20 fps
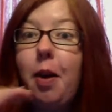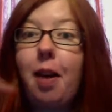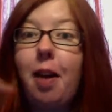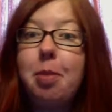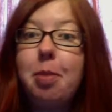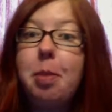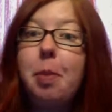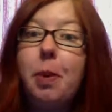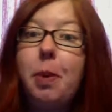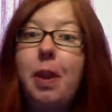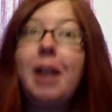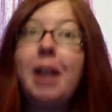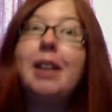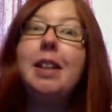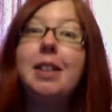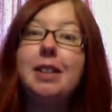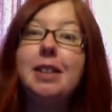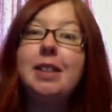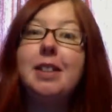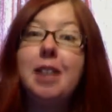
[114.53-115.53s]
I remembered that I
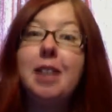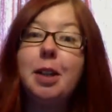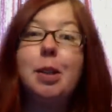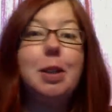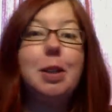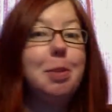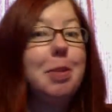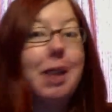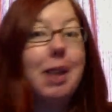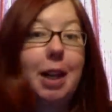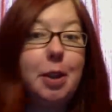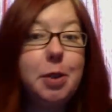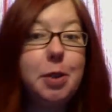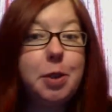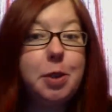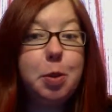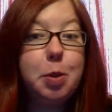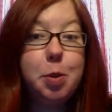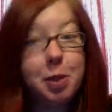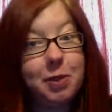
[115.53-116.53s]
needed to tell you something
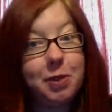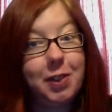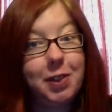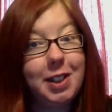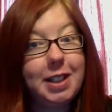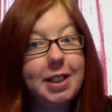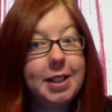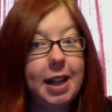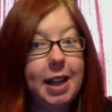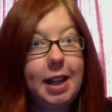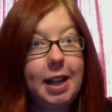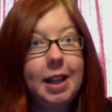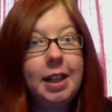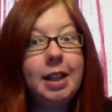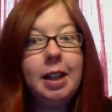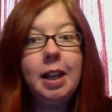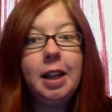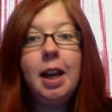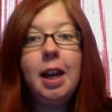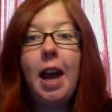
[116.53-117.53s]
else, which was very
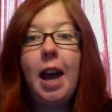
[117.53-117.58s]
exciting.